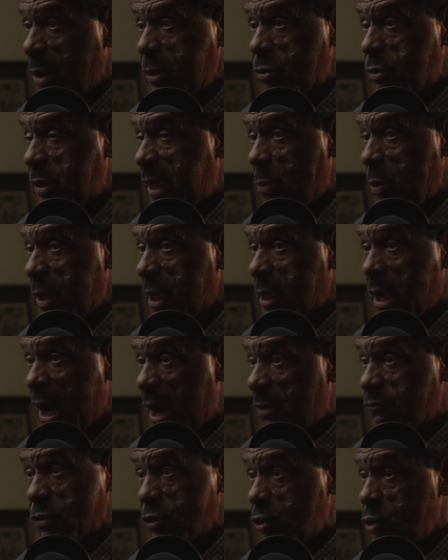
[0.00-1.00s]
they were in
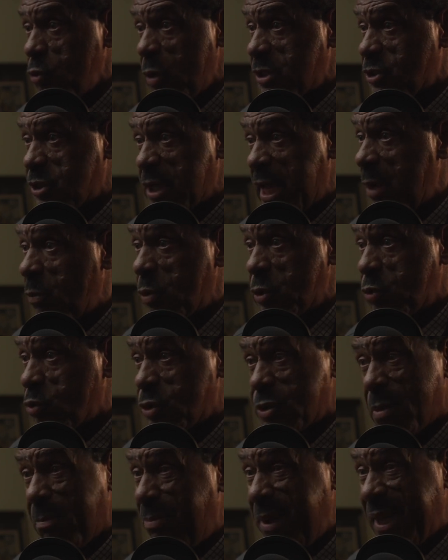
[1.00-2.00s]
Conference USA, which was
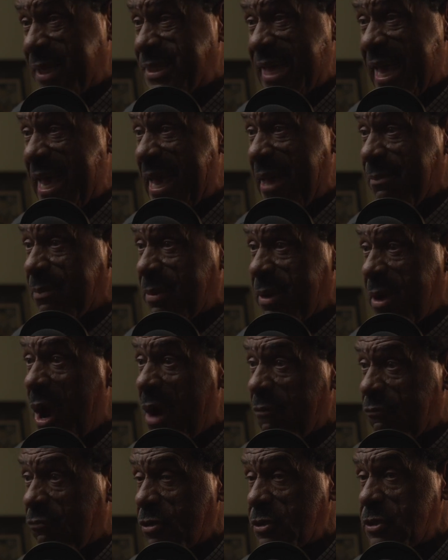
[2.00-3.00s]
a big-time
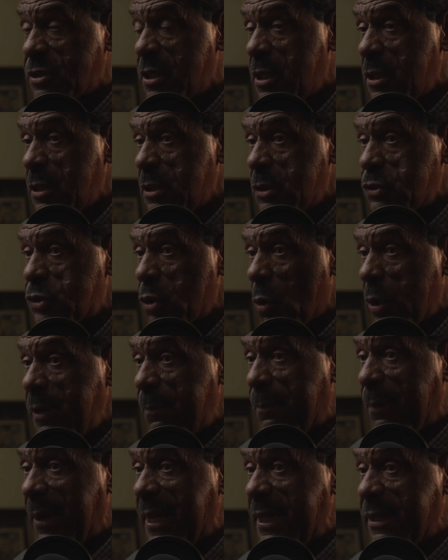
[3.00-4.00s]
conference. So he
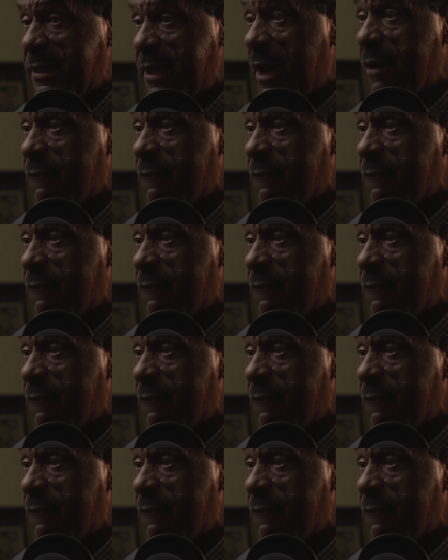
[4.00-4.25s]
played there